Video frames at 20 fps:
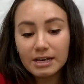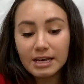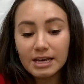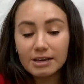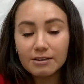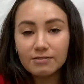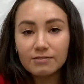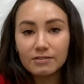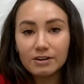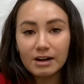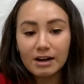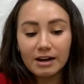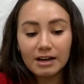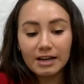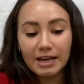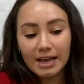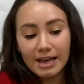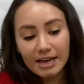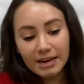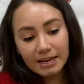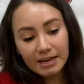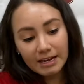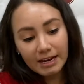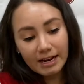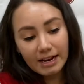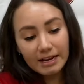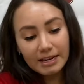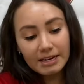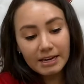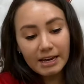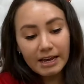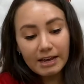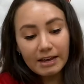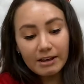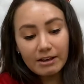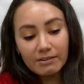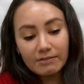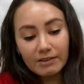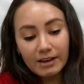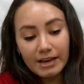If not, any kind
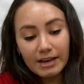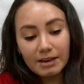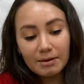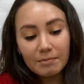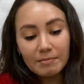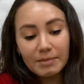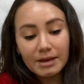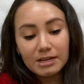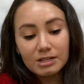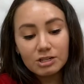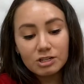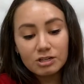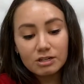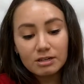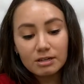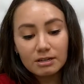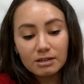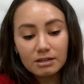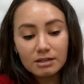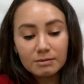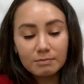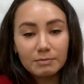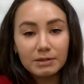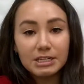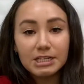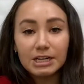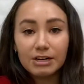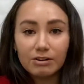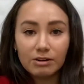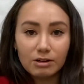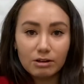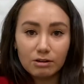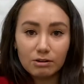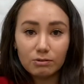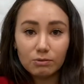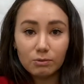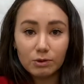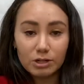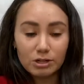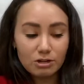of a mesh material
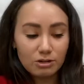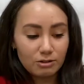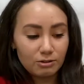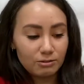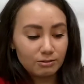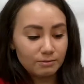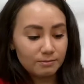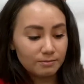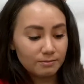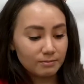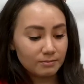would do,